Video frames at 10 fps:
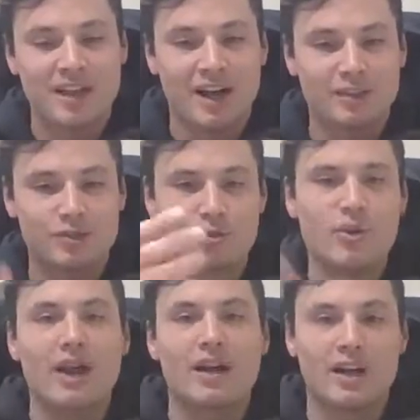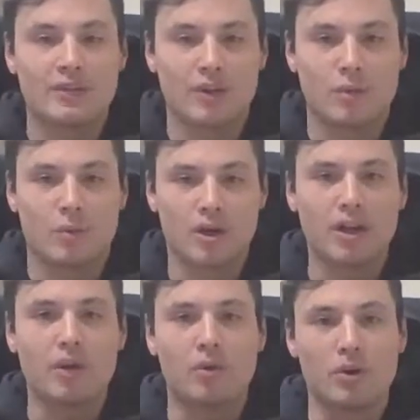I drew out kind of what I wanted.
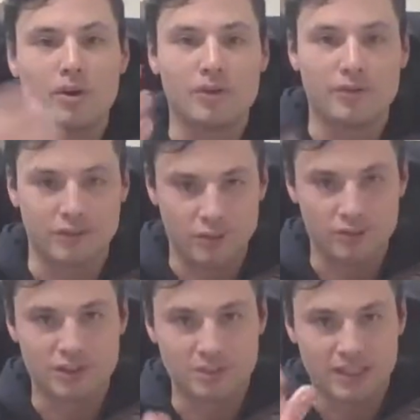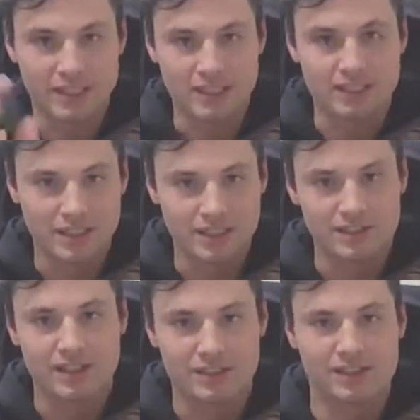I wanted the flute to be
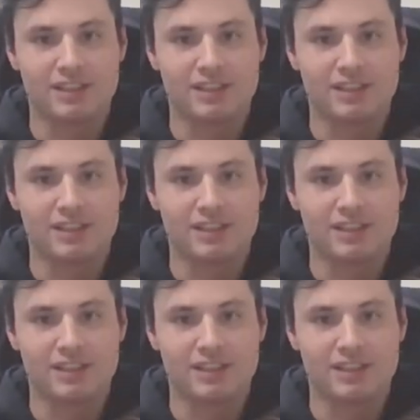the